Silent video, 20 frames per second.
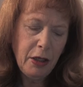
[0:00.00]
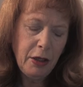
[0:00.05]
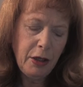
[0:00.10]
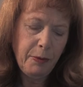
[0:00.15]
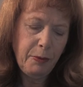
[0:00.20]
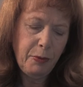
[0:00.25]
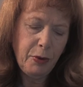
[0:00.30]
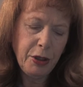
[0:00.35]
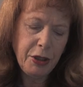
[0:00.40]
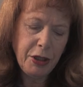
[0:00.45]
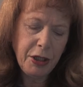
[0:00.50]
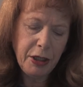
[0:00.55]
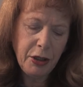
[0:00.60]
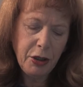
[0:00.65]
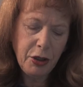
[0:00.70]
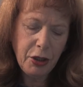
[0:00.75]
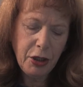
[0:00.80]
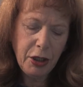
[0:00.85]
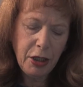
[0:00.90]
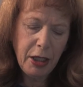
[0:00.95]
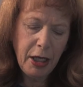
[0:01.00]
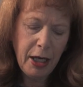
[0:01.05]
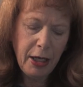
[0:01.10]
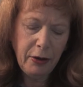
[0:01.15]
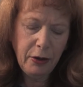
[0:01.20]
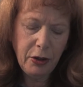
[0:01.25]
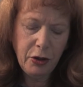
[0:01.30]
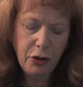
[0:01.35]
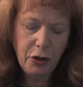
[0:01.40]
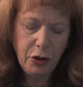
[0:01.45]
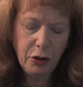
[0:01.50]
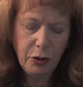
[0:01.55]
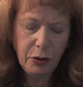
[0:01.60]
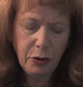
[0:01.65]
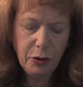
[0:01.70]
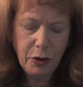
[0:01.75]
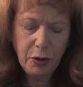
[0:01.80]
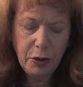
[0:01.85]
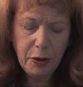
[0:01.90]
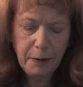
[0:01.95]
the British and the
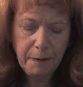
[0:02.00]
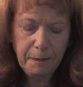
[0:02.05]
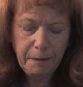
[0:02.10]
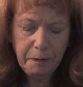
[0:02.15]
Jews.